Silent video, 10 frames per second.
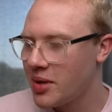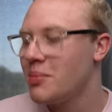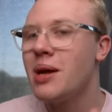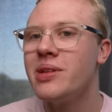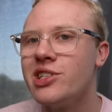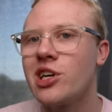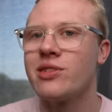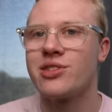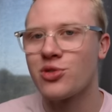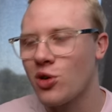mean, maybe the
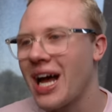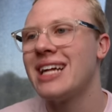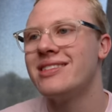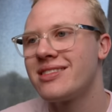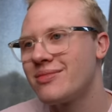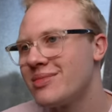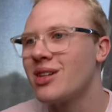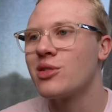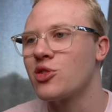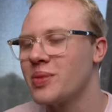Jelly Scroll adds a
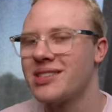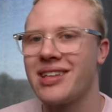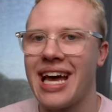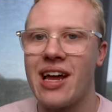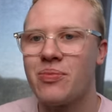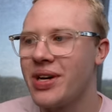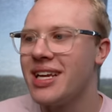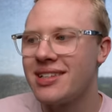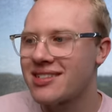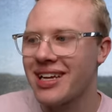little bit to that, but
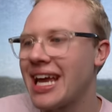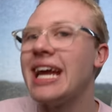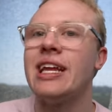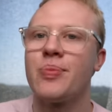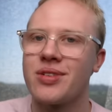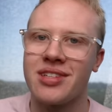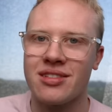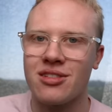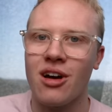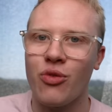it's like
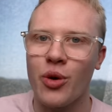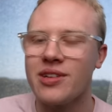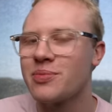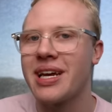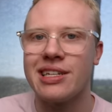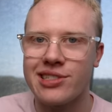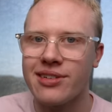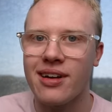80% software is my issue